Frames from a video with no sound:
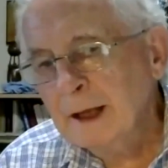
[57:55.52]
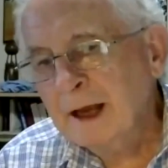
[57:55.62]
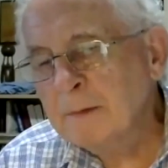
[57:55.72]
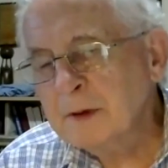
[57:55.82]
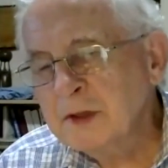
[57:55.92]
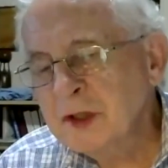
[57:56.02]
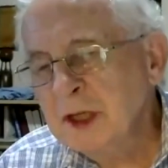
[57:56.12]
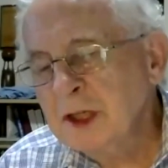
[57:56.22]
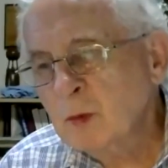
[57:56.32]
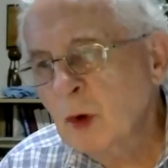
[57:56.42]
It happens
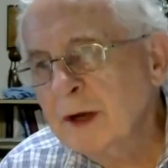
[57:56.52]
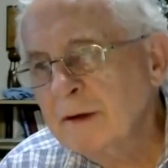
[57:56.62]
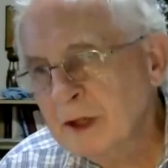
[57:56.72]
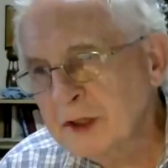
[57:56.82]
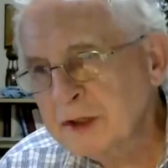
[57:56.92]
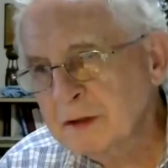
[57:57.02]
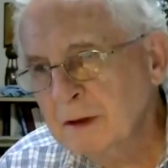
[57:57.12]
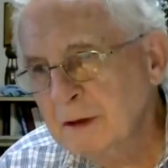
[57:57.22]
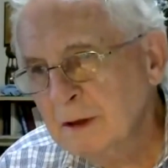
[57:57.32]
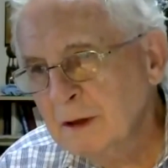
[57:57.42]
in each one of
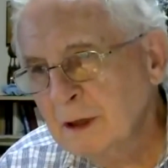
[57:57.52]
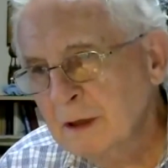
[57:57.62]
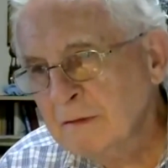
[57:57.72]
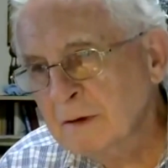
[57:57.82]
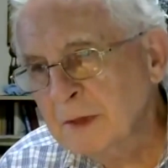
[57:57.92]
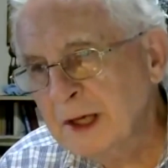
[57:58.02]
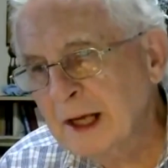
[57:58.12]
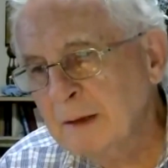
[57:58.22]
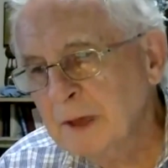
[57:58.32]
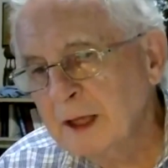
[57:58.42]
us from the
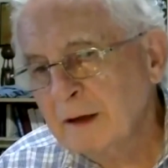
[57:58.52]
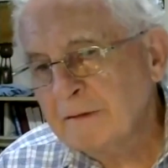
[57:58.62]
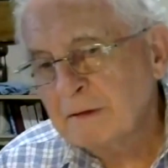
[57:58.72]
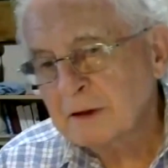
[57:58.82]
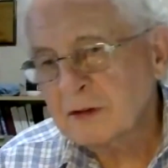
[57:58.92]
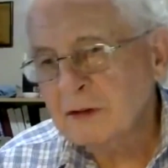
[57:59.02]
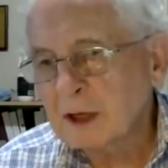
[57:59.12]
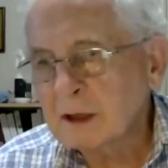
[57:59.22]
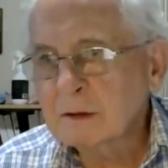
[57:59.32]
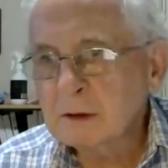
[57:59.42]
time that first
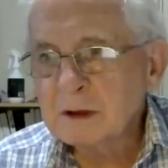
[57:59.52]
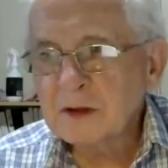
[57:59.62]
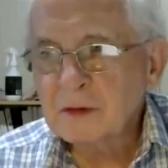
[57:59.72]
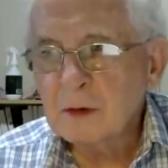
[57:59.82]
zygote is